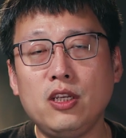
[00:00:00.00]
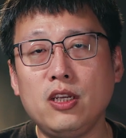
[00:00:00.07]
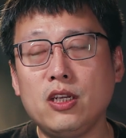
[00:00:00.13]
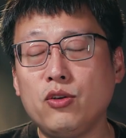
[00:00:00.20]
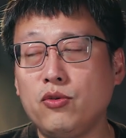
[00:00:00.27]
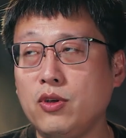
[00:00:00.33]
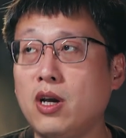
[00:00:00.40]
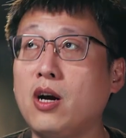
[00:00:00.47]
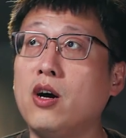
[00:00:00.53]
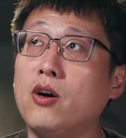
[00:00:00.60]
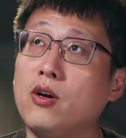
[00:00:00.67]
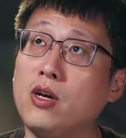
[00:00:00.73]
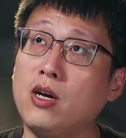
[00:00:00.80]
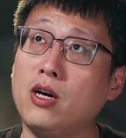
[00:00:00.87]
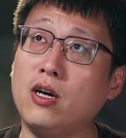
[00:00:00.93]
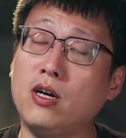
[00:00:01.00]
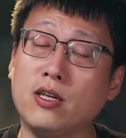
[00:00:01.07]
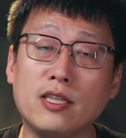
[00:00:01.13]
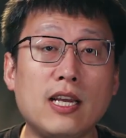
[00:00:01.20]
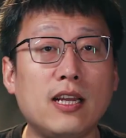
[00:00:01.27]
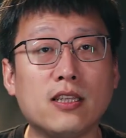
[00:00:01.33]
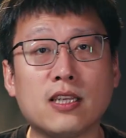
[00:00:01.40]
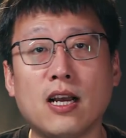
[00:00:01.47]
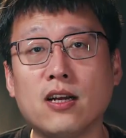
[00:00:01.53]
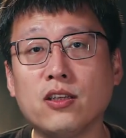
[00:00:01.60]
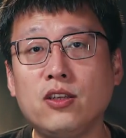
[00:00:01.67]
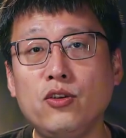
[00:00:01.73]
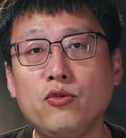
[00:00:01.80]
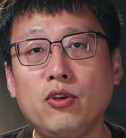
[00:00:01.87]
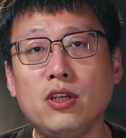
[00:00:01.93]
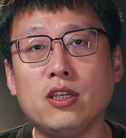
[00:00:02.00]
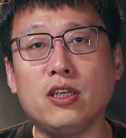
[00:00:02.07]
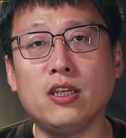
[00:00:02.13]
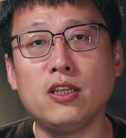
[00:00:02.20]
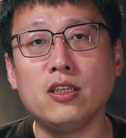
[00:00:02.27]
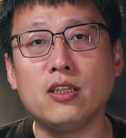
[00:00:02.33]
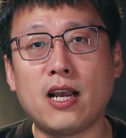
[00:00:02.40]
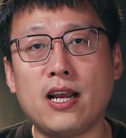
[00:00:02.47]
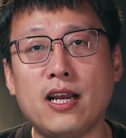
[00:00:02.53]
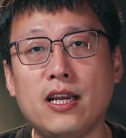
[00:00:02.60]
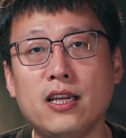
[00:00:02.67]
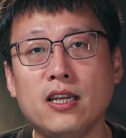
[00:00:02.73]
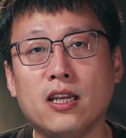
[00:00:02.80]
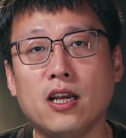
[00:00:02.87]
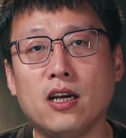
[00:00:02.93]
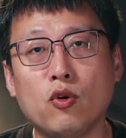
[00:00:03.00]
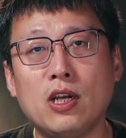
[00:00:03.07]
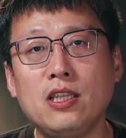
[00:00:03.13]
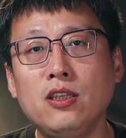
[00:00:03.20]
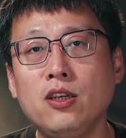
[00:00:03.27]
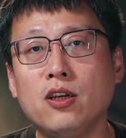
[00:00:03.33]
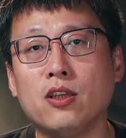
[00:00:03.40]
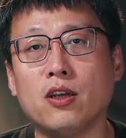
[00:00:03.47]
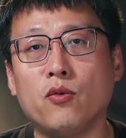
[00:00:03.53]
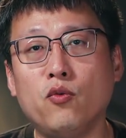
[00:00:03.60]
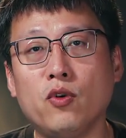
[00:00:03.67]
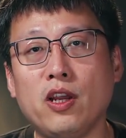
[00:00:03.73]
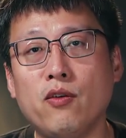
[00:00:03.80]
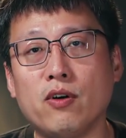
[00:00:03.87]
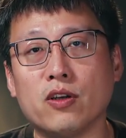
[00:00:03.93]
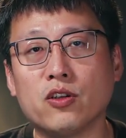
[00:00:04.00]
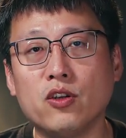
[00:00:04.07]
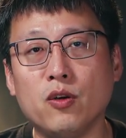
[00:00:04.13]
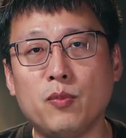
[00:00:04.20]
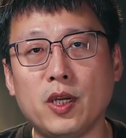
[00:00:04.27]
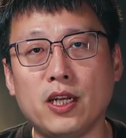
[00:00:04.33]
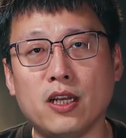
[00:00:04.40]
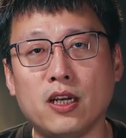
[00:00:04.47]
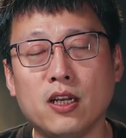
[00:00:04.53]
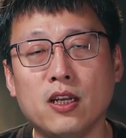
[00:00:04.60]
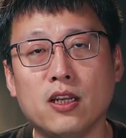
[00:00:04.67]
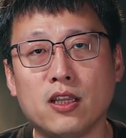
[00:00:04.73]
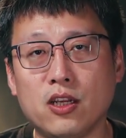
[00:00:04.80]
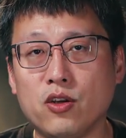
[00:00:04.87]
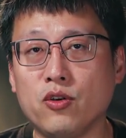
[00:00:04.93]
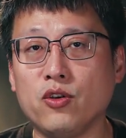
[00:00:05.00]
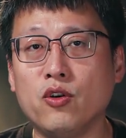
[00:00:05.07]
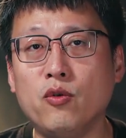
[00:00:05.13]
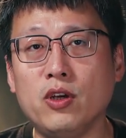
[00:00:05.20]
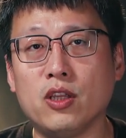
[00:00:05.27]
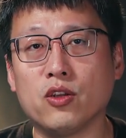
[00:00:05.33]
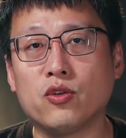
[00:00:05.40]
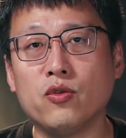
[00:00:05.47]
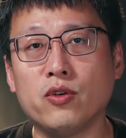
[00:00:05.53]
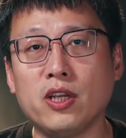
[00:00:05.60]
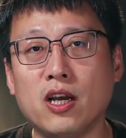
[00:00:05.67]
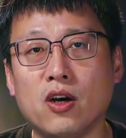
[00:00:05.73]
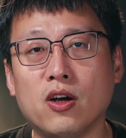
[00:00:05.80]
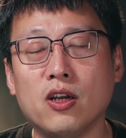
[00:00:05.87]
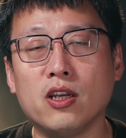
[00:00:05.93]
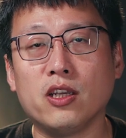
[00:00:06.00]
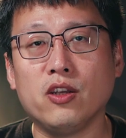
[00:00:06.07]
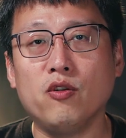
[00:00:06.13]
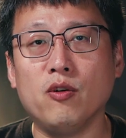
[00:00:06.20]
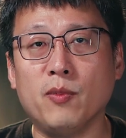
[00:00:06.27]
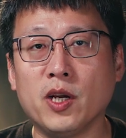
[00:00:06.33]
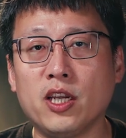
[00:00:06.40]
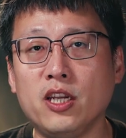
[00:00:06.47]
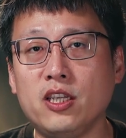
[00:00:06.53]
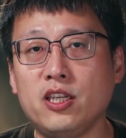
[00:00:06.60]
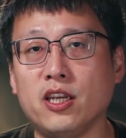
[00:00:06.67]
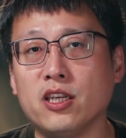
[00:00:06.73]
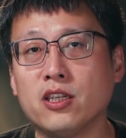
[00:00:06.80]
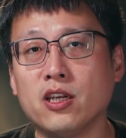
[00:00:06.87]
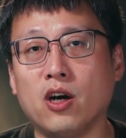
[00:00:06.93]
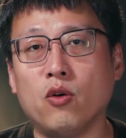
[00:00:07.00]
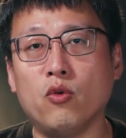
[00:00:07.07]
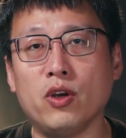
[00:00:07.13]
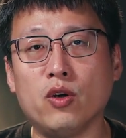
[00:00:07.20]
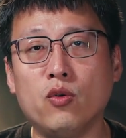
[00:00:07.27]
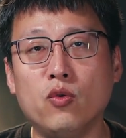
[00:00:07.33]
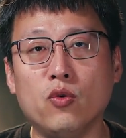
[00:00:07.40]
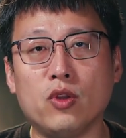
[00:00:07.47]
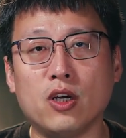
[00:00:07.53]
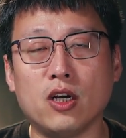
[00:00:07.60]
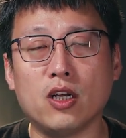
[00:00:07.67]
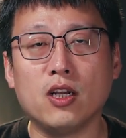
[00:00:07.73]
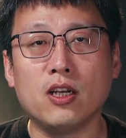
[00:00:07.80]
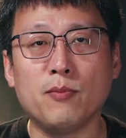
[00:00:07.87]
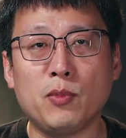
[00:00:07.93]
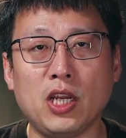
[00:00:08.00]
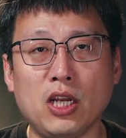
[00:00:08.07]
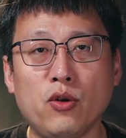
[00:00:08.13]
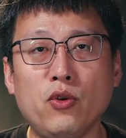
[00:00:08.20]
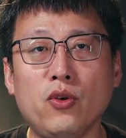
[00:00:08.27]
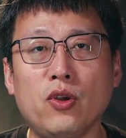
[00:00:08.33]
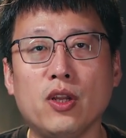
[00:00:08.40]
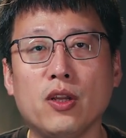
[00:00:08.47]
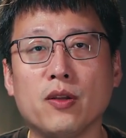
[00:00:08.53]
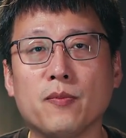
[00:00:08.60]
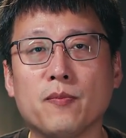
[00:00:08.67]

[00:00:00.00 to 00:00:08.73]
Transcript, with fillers: crucial for IoT devices operating long-term at the edge. This feature is especially crucial as it significantly reduces maintenance